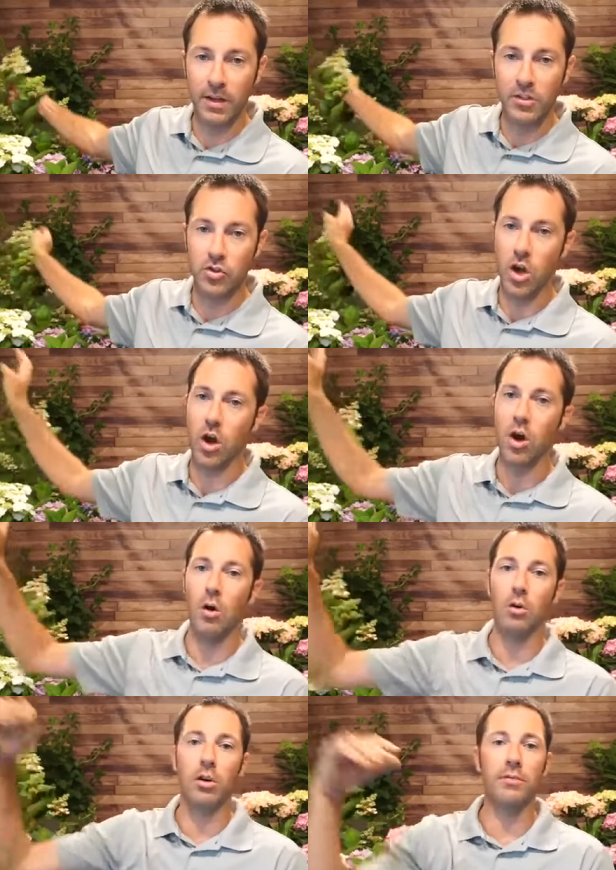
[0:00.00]

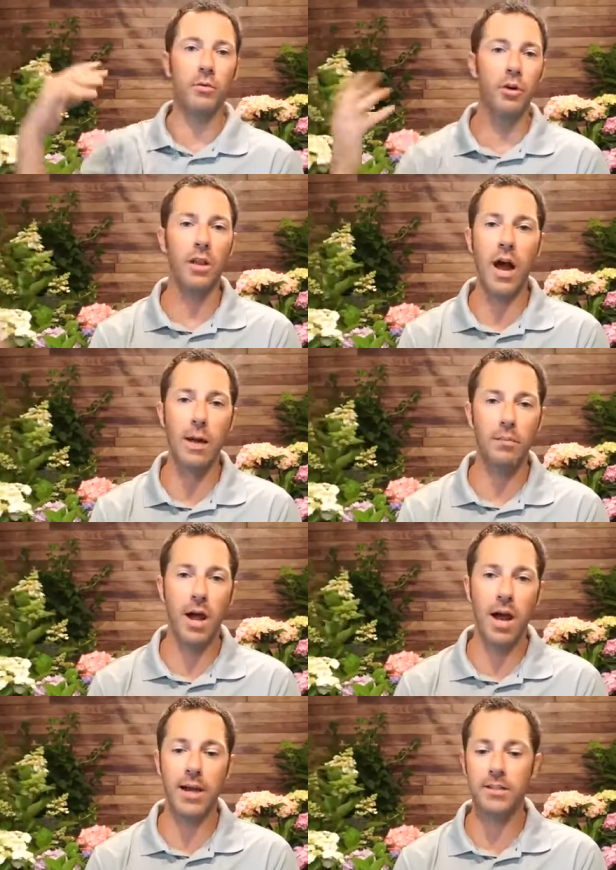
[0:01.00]
So looking for a
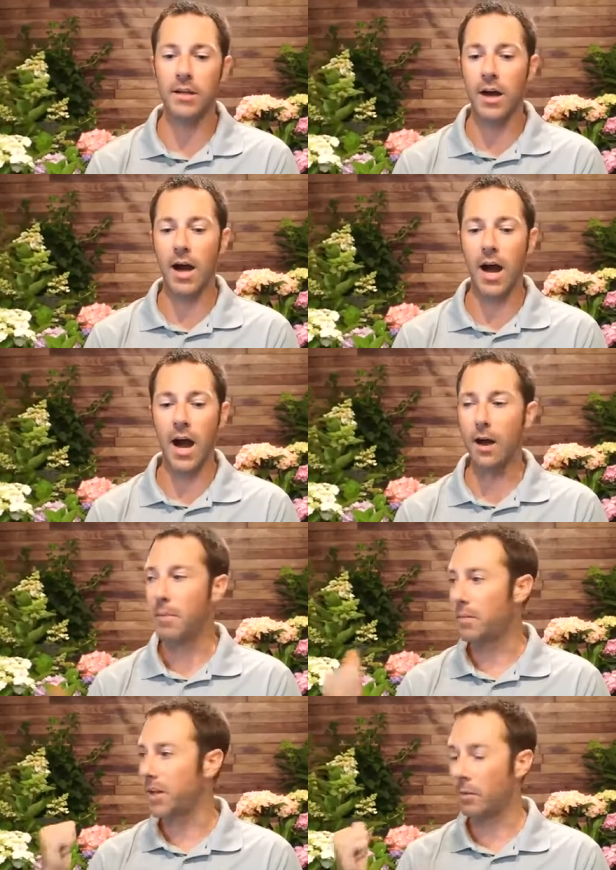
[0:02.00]
limelight, uh,
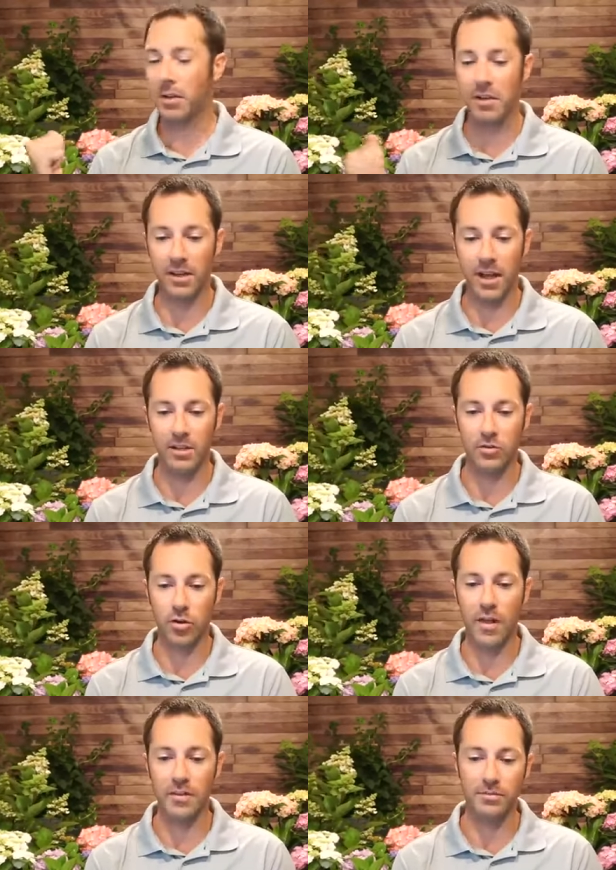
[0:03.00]
maybe come in and, and
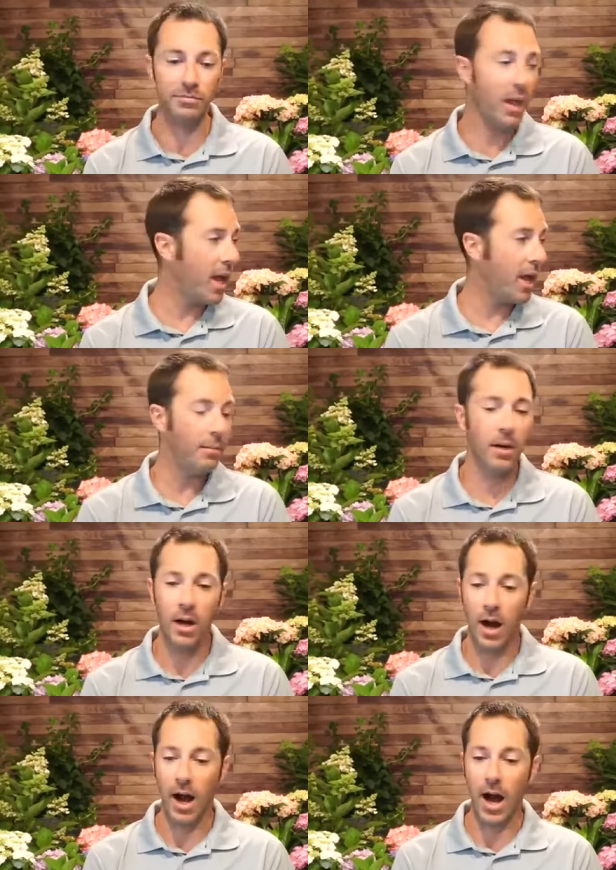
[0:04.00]
try this flame.
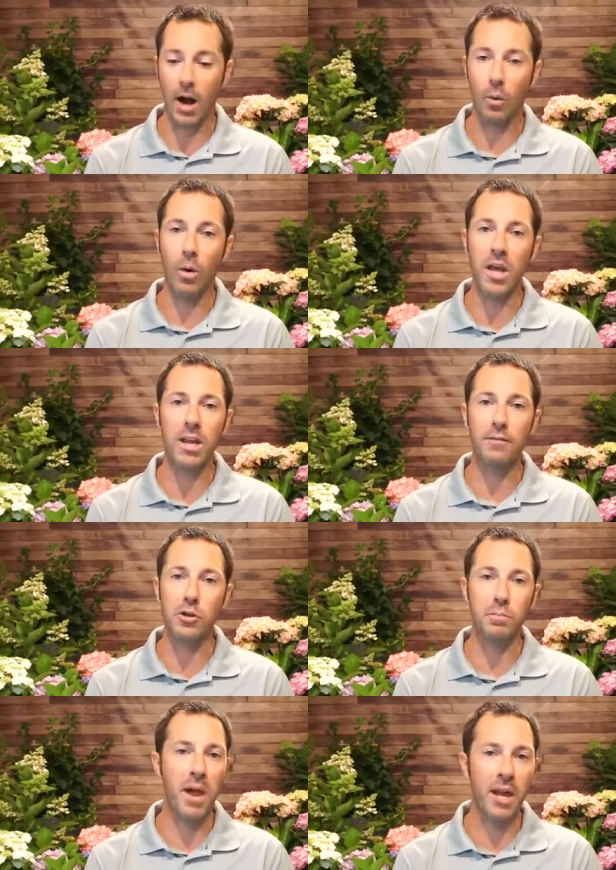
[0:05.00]
Uh, any of
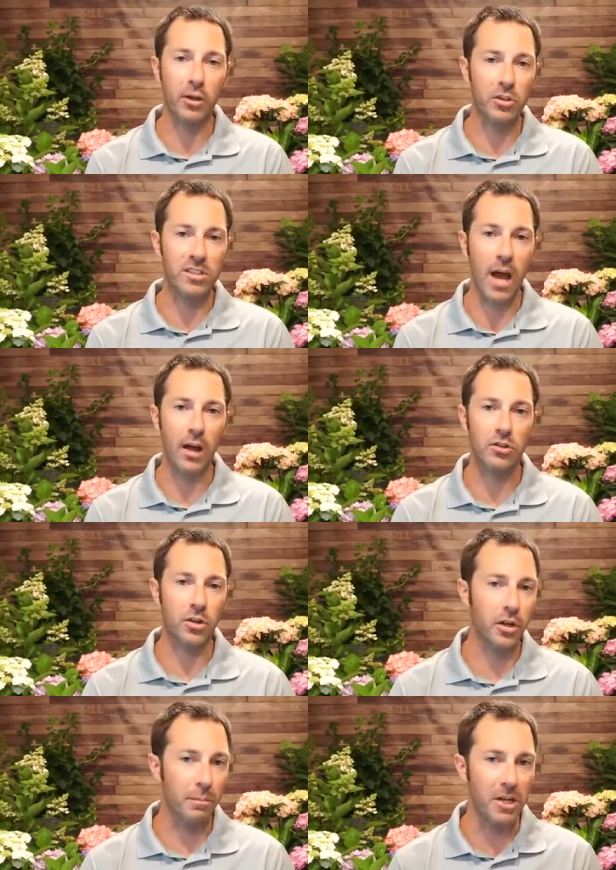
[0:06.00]
those panicle styles are
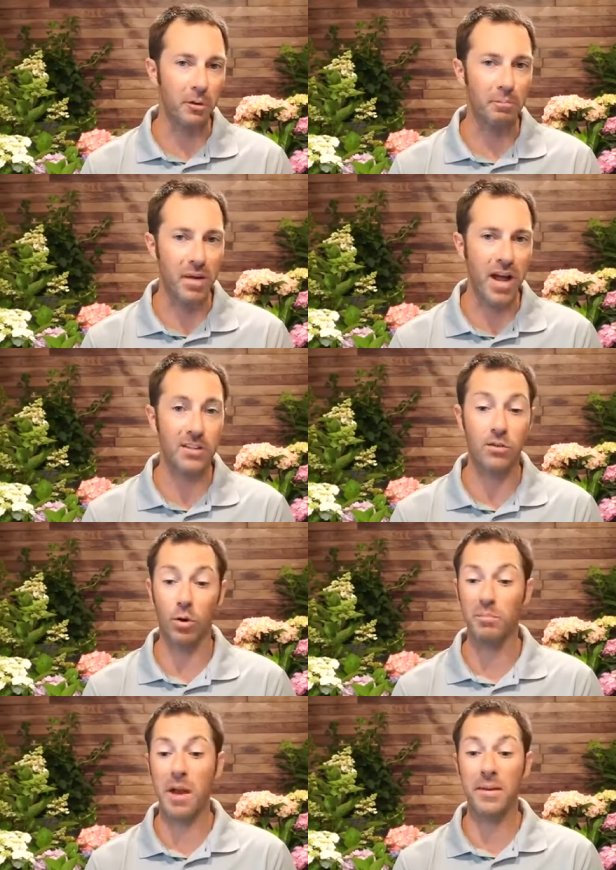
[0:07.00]
going to be your best,
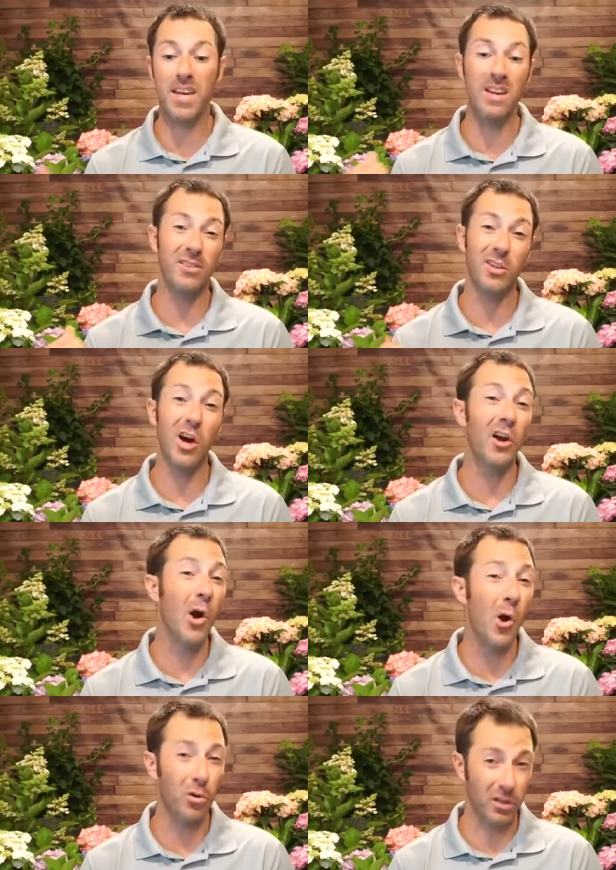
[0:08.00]
or maybe even an
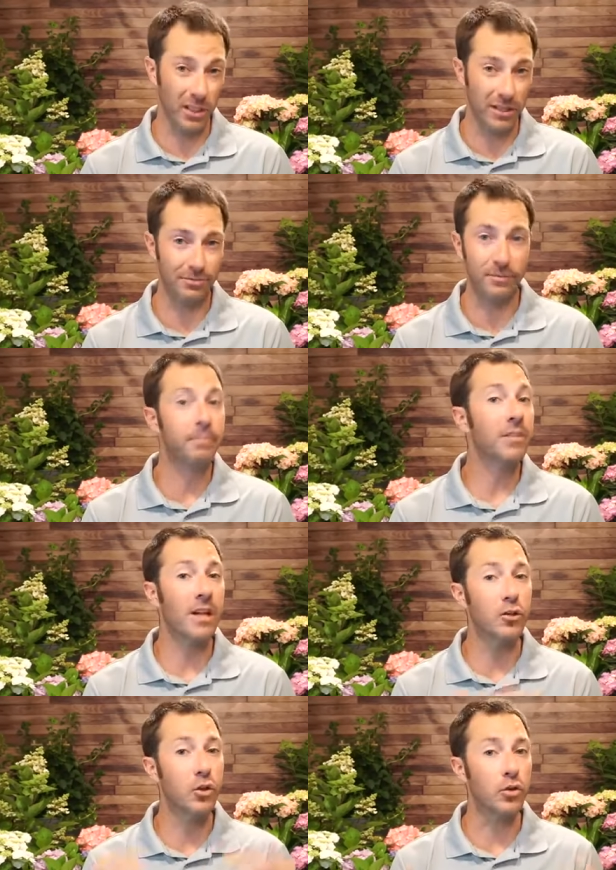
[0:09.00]
oak leaf
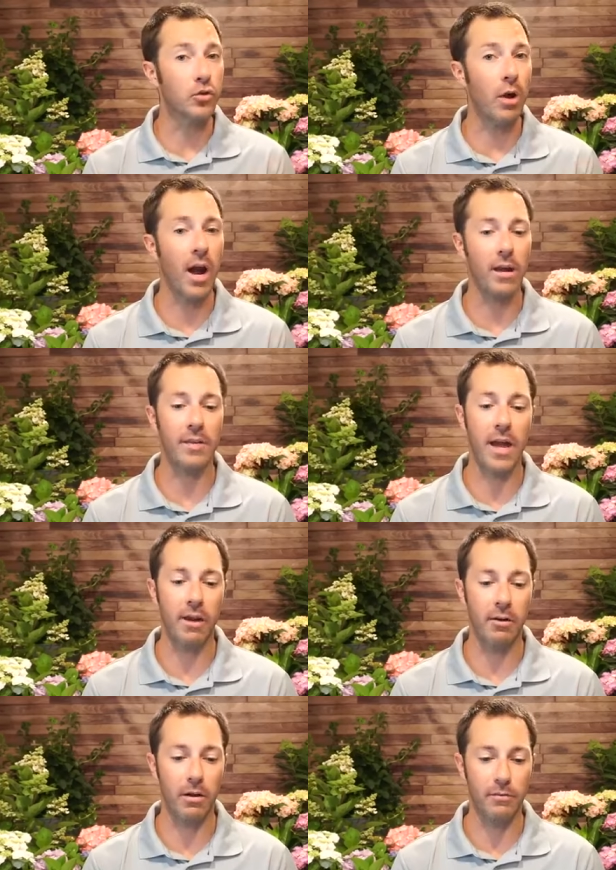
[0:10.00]
that you can try in that
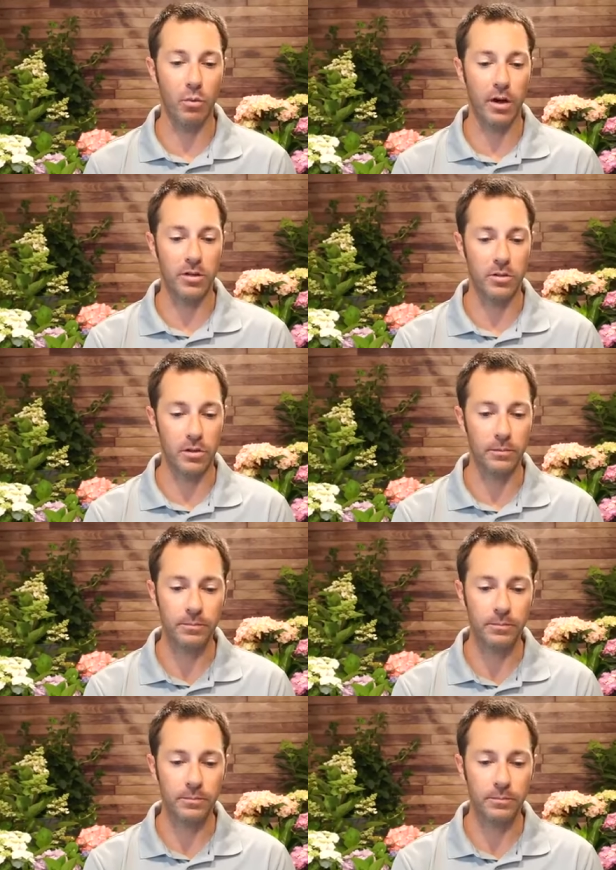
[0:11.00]
area if you wanted to.